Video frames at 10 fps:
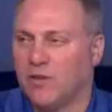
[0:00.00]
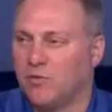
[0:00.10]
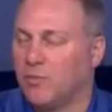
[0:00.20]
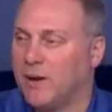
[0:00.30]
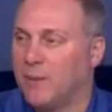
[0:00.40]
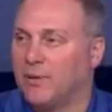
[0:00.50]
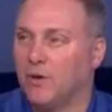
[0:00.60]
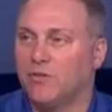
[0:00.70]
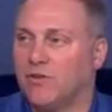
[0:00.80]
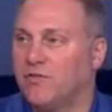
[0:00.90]
like Speaker
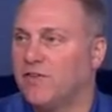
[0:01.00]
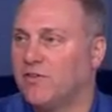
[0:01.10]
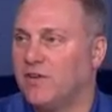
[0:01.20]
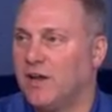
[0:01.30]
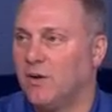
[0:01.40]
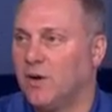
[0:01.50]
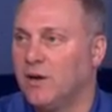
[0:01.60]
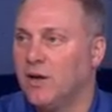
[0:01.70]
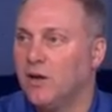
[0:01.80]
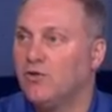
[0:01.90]
Pelosi's fixated on
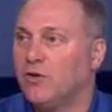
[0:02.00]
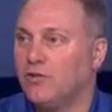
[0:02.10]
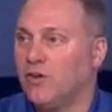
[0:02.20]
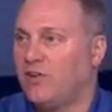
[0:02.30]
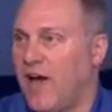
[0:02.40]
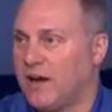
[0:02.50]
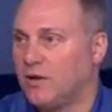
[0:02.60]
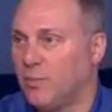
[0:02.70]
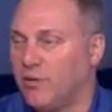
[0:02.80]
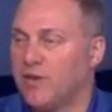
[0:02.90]
just attacking
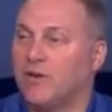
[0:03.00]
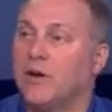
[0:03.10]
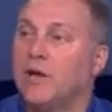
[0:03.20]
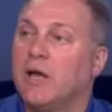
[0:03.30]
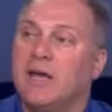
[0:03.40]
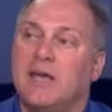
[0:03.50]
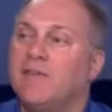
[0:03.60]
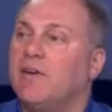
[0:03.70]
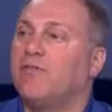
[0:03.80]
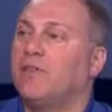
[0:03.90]
the president,
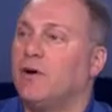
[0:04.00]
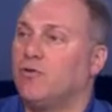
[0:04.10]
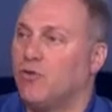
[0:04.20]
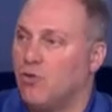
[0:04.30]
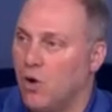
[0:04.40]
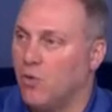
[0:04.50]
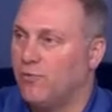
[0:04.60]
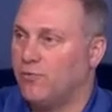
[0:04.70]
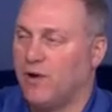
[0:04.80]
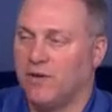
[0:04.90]
even if there's no
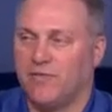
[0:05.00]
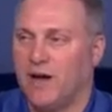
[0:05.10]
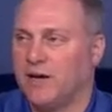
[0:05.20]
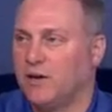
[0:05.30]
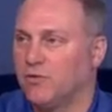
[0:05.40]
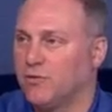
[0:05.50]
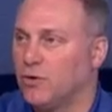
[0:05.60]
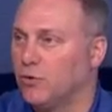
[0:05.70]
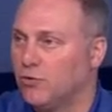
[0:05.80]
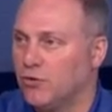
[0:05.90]
findings of
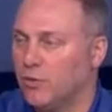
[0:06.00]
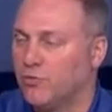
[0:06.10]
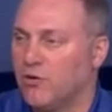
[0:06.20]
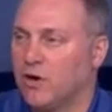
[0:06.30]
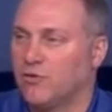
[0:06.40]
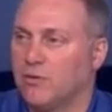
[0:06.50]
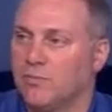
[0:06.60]
collusion or obstruction.